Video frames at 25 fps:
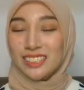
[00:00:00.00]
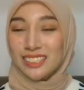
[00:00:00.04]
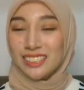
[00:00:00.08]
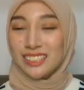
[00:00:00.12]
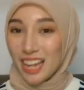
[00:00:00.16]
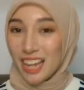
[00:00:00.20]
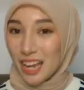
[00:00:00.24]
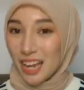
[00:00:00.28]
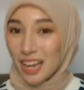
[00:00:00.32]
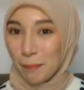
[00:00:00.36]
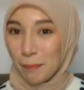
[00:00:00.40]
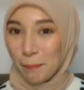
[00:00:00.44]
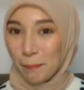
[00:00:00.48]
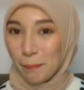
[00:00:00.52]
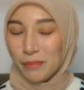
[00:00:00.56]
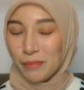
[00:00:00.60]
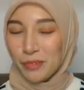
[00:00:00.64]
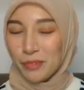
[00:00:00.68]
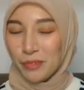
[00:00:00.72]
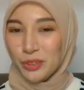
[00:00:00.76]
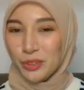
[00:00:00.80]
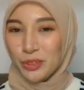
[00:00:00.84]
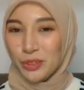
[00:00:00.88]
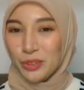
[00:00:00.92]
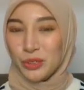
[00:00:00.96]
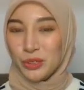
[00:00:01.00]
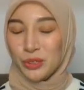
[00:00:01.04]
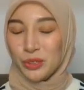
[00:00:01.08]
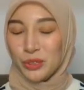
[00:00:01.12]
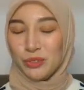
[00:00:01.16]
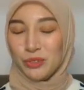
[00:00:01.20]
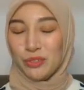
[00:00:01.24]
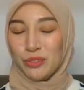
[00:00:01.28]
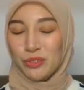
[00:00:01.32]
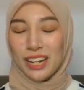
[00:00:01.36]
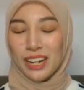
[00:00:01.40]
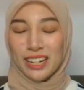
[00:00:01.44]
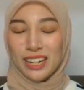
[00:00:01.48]
debt
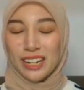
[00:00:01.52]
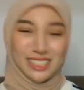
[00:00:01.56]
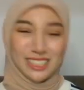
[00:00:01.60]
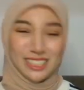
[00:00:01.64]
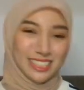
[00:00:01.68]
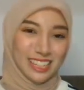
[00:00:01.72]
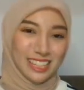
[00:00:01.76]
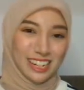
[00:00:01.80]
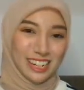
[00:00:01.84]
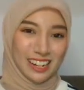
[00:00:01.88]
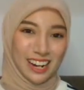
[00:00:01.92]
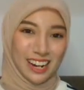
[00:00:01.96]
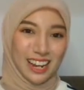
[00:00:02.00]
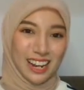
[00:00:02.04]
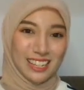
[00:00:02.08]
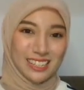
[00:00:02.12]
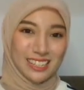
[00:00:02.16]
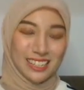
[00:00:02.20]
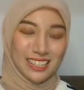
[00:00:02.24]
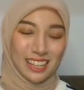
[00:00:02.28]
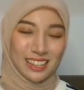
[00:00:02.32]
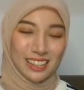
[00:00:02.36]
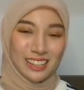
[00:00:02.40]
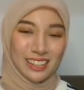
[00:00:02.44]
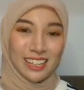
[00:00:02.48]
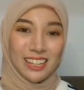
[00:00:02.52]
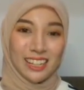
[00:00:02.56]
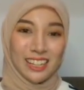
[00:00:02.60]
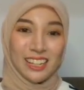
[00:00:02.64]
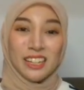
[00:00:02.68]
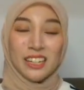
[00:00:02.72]
to finance their asset,